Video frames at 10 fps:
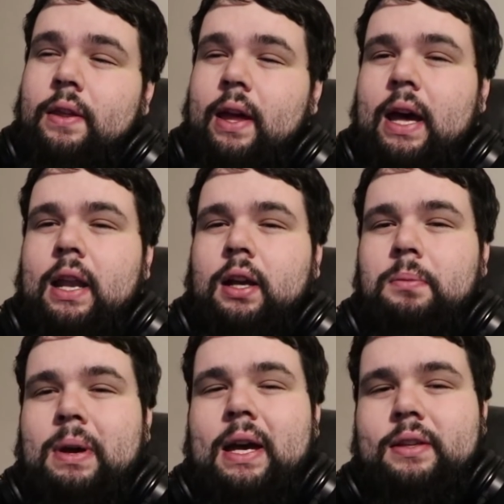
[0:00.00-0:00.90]
that had a
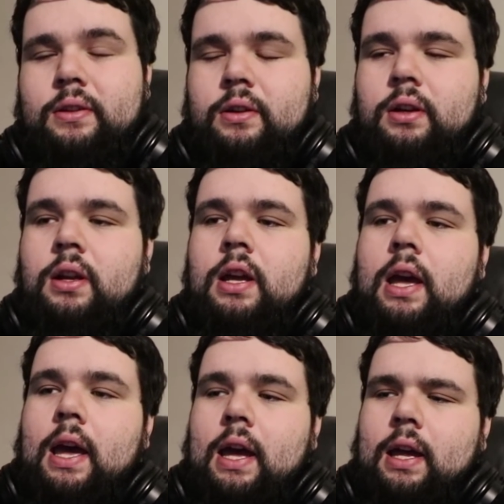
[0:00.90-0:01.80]
capacitor
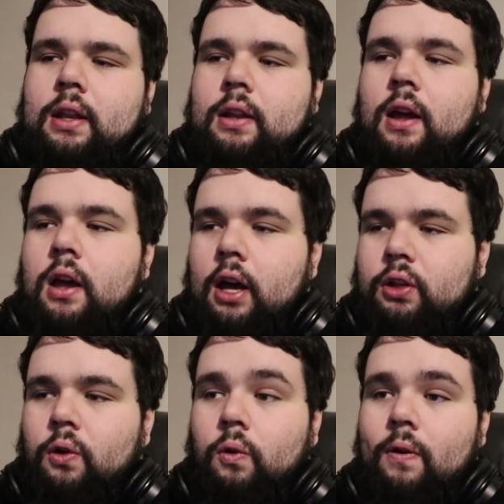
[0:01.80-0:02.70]
and a
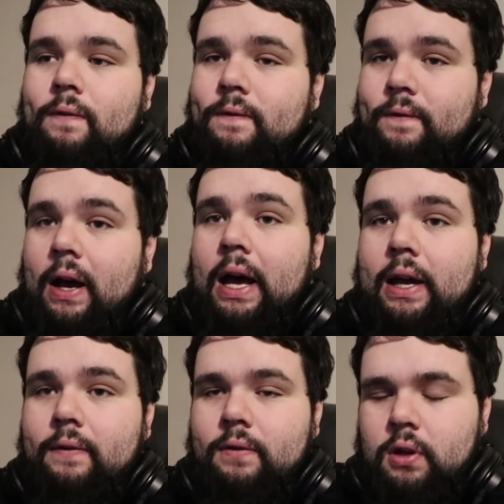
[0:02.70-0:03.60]
total of
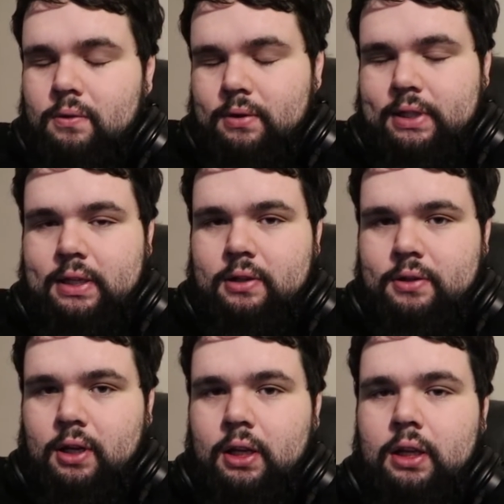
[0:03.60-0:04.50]
5
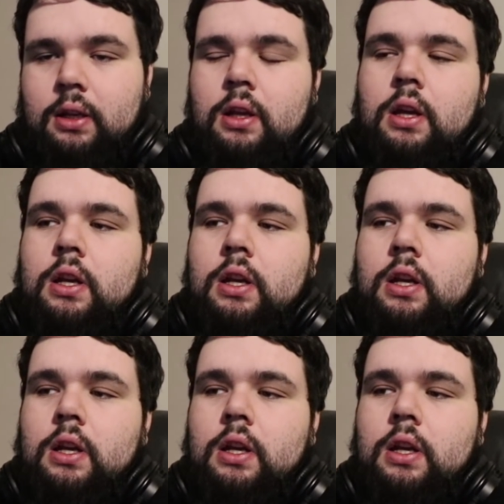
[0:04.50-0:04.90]
resistors on it.